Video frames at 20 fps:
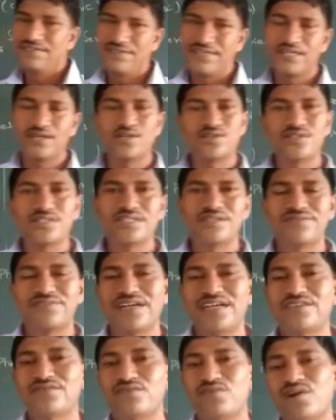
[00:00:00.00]
we got to
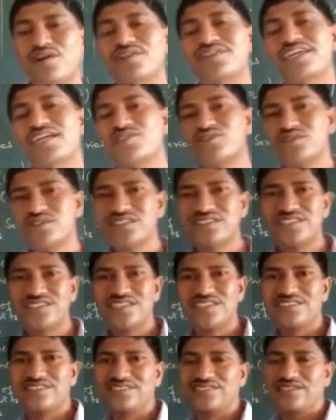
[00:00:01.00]
define what actually is a
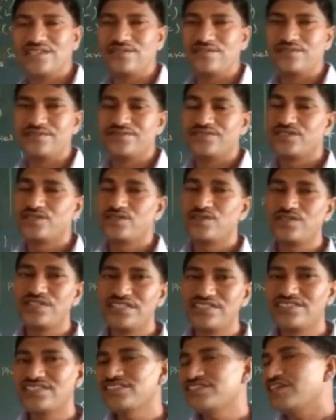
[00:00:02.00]
DC circuit. So
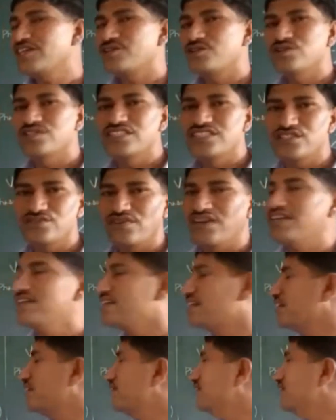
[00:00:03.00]
DC circuit is one